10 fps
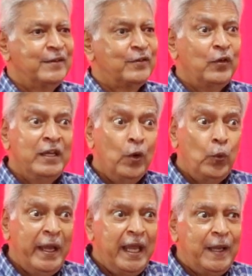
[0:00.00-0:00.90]
So in a
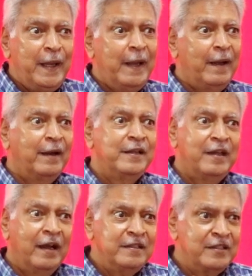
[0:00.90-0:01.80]
way, a
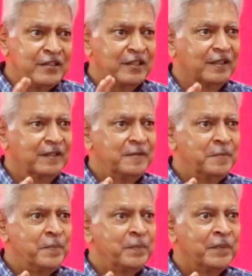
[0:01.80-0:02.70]
youngster
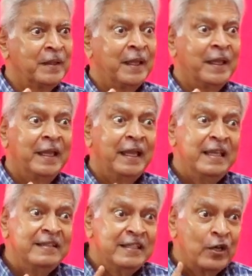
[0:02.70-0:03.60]

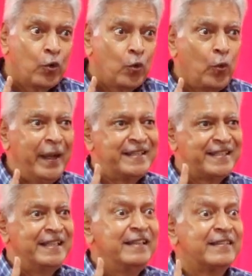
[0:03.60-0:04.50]
is in a
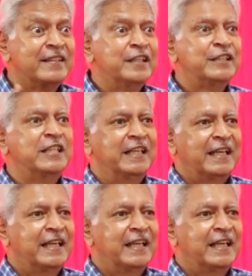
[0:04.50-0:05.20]
quest, is searching,